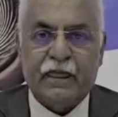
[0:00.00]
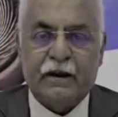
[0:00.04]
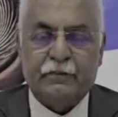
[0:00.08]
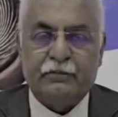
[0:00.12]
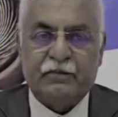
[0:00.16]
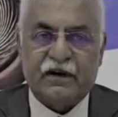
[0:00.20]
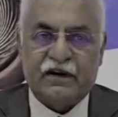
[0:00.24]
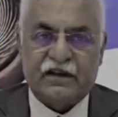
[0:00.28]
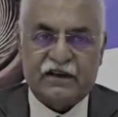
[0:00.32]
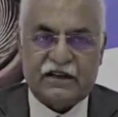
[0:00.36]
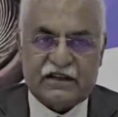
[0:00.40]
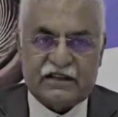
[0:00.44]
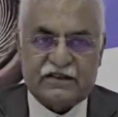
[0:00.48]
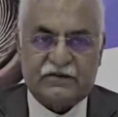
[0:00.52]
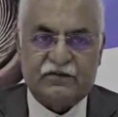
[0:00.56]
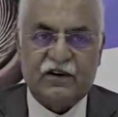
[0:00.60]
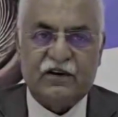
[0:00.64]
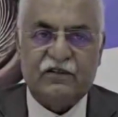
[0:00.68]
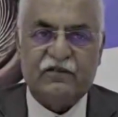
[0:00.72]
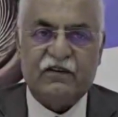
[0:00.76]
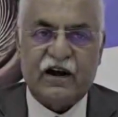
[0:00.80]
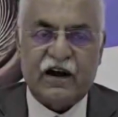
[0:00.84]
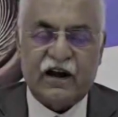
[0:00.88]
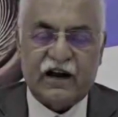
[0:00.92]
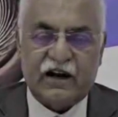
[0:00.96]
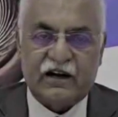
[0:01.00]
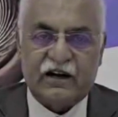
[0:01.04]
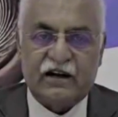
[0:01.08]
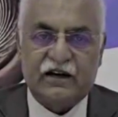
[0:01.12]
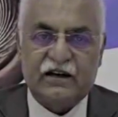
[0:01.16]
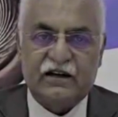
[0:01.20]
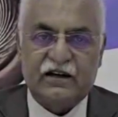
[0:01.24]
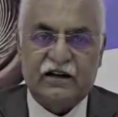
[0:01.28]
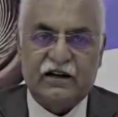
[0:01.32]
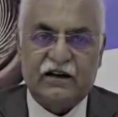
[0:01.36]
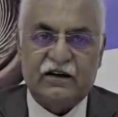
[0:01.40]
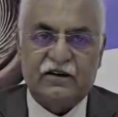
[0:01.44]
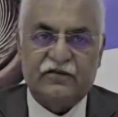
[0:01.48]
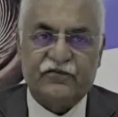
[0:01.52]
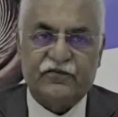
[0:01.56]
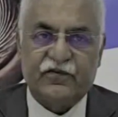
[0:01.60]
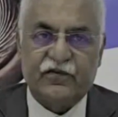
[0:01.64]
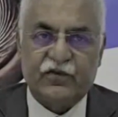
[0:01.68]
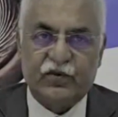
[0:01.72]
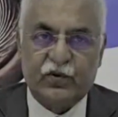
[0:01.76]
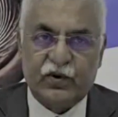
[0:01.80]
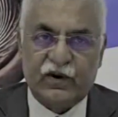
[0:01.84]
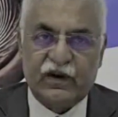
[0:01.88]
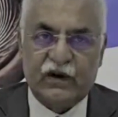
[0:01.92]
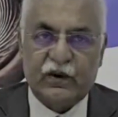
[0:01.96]
But yes, we've had a
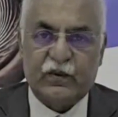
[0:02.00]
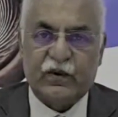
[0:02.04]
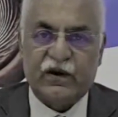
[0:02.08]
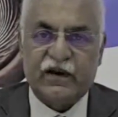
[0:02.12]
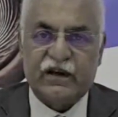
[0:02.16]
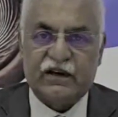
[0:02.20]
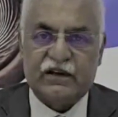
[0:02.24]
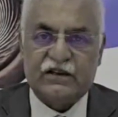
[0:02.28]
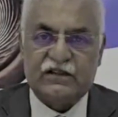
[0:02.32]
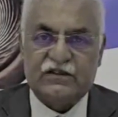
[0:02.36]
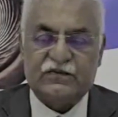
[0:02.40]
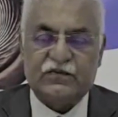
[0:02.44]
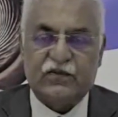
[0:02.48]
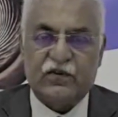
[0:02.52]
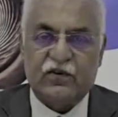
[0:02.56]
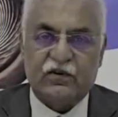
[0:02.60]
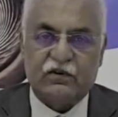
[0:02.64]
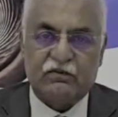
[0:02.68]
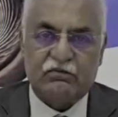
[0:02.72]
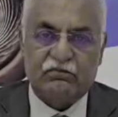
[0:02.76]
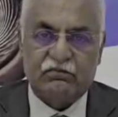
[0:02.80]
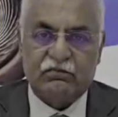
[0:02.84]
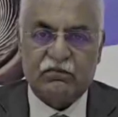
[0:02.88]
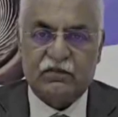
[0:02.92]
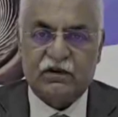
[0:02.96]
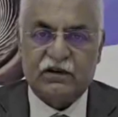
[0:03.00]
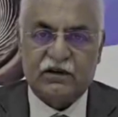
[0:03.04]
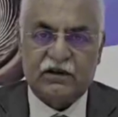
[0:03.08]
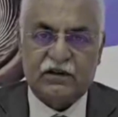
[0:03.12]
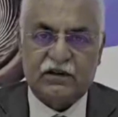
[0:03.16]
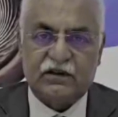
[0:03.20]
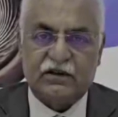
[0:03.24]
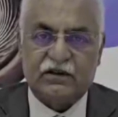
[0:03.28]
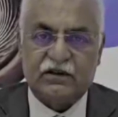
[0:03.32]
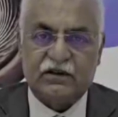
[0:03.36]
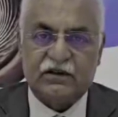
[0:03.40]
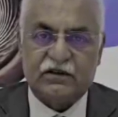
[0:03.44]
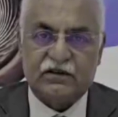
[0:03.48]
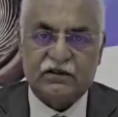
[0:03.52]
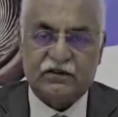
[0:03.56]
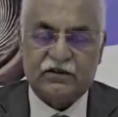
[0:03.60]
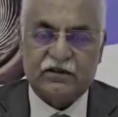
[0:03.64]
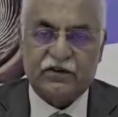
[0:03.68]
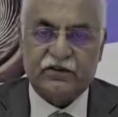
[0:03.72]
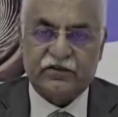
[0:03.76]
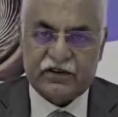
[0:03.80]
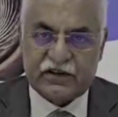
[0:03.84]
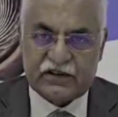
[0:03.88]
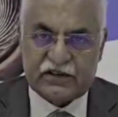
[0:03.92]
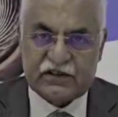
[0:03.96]
few inquiries from
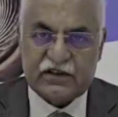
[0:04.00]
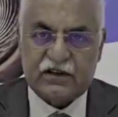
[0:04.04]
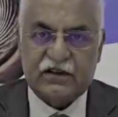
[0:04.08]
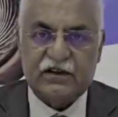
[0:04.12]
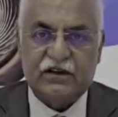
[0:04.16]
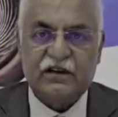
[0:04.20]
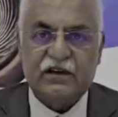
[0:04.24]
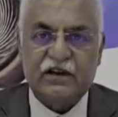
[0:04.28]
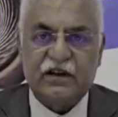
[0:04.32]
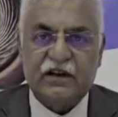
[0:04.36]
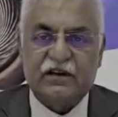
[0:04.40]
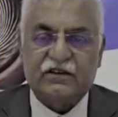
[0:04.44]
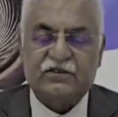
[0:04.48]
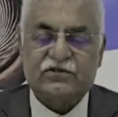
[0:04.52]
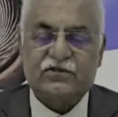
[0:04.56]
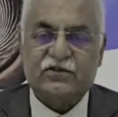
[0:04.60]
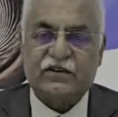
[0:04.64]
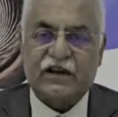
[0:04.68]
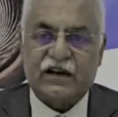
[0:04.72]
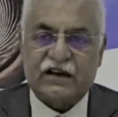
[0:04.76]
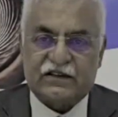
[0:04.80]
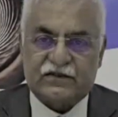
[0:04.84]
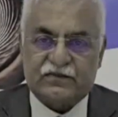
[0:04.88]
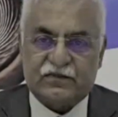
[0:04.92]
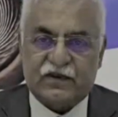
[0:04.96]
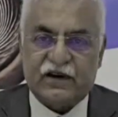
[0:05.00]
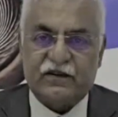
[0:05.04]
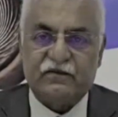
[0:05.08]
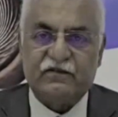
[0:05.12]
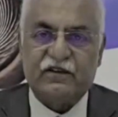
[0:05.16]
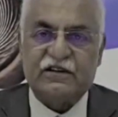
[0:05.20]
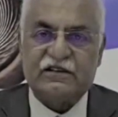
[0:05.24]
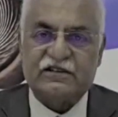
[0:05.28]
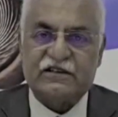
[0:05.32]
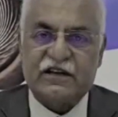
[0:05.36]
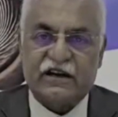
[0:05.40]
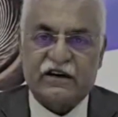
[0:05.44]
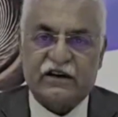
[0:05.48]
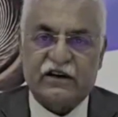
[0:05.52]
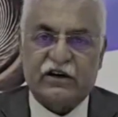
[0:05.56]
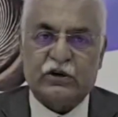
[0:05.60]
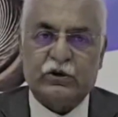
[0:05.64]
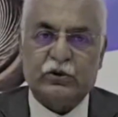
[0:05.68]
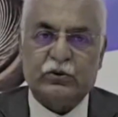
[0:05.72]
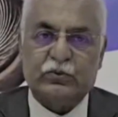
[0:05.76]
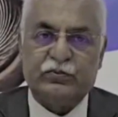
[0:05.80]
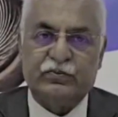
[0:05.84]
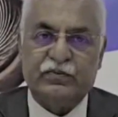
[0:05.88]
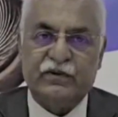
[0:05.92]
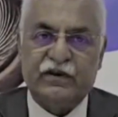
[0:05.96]
the region. So that is why we decided
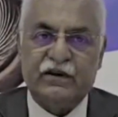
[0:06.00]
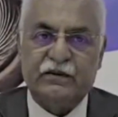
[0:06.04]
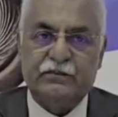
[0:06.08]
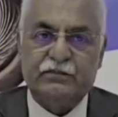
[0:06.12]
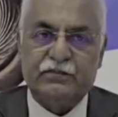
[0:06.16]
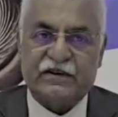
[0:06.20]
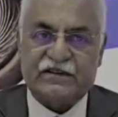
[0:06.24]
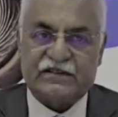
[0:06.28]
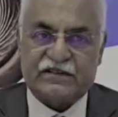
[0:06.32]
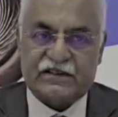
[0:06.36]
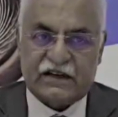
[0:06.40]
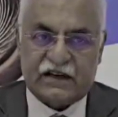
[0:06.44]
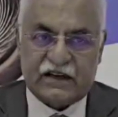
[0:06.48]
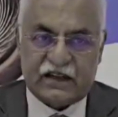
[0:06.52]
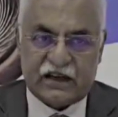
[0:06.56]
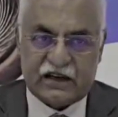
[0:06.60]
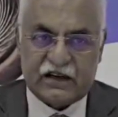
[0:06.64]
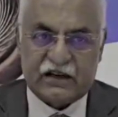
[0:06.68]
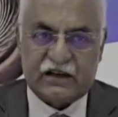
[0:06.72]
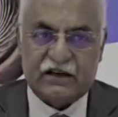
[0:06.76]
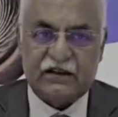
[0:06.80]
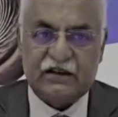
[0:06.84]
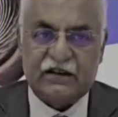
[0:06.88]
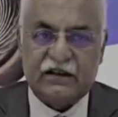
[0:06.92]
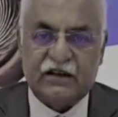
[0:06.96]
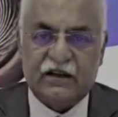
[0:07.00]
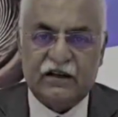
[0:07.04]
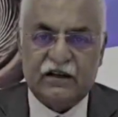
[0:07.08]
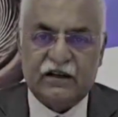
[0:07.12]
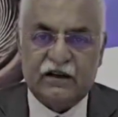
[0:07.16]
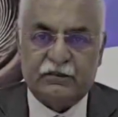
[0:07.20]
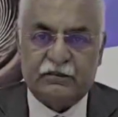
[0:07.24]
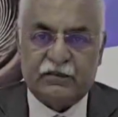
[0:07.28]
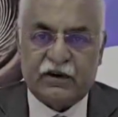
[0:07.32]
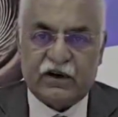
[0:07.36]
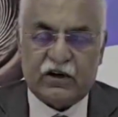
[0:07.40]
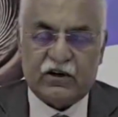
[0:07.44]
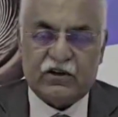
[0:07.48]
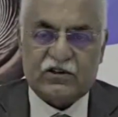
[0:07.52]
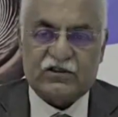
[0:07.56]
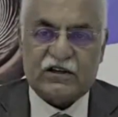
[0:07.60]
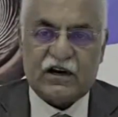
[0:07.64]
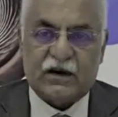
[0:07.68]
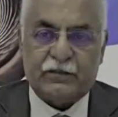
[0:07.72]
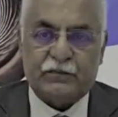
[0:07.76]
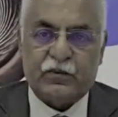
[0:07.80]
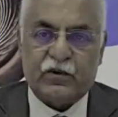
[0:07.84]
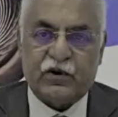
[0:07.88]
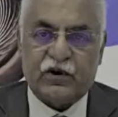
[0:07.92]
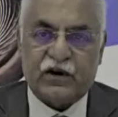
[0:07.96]
to be present here, because
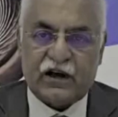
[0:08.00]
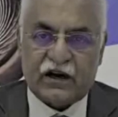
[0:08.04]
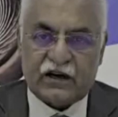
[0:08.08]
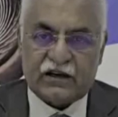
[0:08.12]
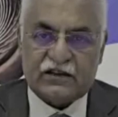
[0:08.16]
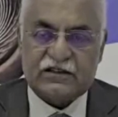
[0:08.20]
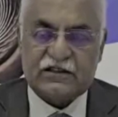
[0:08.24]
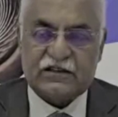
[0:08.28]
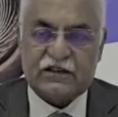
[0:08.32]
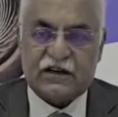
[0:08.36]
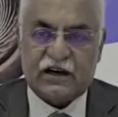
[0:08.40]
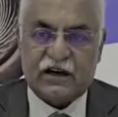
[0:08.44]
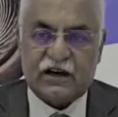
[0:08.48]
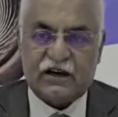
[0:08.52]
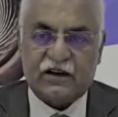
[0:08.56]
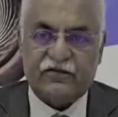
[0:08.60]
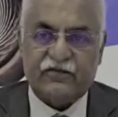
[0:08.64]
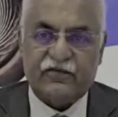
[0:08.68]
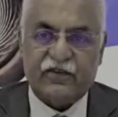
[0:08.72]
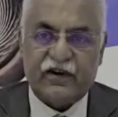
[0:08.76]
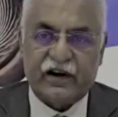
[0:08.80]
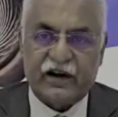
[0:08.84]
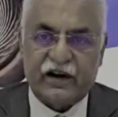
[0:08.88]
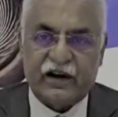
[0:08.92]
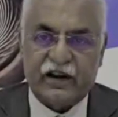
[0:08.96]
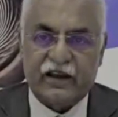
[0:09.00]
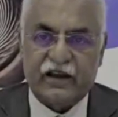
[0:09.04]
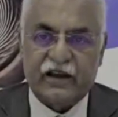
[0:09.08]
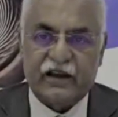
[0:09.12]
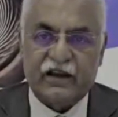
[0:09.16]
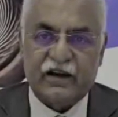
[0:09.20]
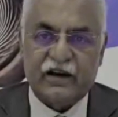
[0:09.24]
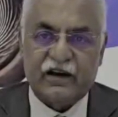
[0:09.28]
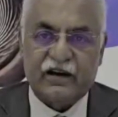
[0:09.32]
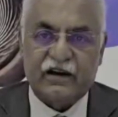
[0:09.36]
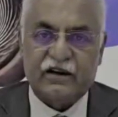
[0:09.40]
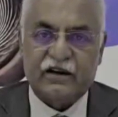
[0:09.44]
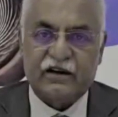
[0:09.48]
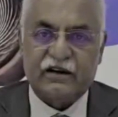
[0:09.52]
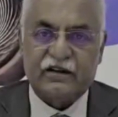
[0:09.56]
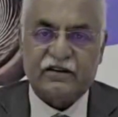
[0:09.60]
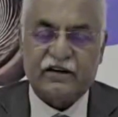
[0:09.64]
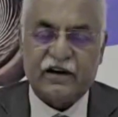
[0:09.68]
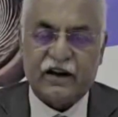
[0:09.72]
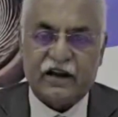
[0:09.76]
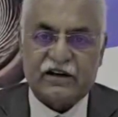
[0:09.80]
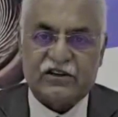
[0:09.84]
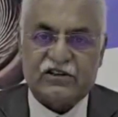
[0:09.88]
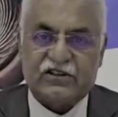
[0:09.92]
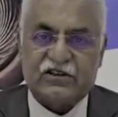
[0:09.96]
our products are finding
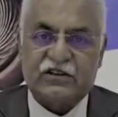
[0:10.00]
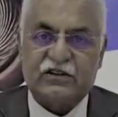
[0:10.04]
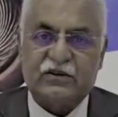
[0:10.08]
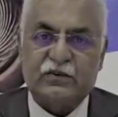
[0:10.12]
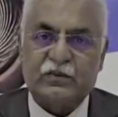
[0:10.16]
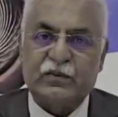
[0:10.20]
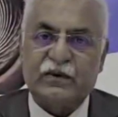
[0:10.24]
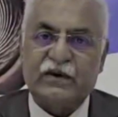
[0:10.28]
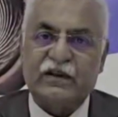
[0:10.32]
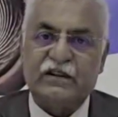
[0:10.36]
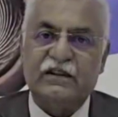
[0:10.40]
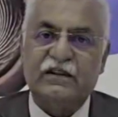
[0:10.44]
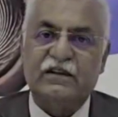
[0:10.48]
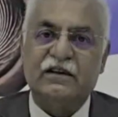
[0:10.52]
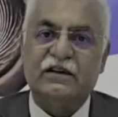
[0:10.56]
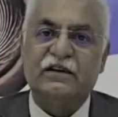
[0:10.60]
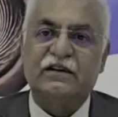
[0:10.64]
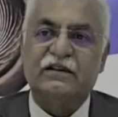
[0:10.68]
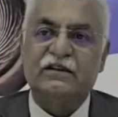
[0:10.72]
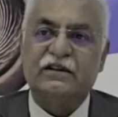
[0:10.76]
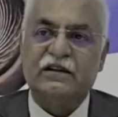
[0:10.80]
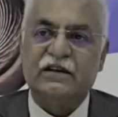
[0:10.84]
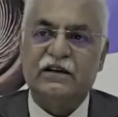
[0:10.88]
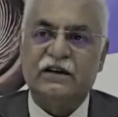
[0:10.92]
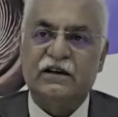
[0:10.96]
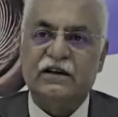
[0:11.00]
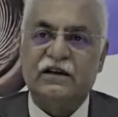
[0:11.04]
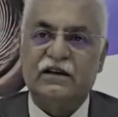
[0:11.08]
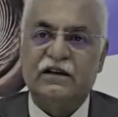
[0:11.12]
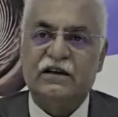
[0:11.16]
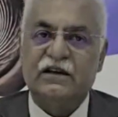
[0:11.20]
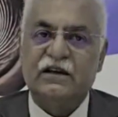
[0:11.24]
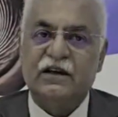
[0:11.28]
traction with the